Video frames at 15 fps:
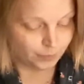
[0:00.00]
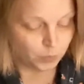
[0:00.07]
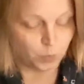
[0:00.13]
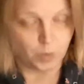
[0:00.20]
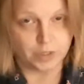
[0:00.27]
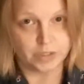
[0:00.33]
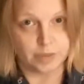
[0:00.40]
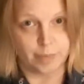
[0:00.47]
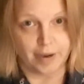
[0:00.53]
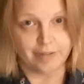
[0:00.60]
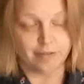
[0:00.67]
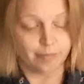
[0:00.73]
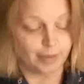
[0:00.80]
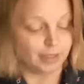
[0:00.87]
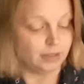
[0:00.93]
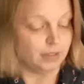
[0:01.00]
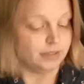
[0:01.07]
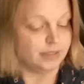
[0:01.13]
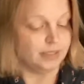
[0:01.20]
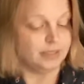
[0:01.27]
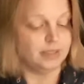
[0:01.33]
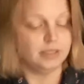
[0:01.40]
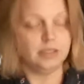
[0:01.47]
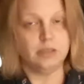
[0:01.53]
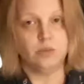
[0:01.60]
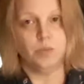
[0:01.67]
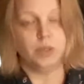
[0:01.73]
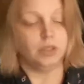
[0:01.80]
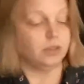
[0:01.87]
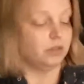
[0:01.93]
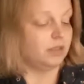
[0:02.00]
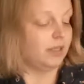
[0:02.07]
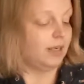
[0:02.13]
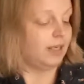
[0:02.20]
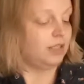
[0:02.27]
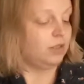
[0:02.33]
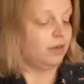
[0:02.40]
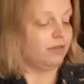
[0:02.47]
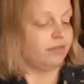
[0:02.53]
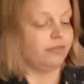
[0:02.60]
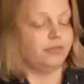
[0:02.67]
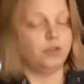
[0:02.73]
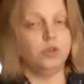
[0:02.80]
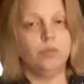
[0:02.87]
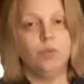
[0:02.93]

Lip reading: want to buy from my closet. And this is what it looks like. I do have a few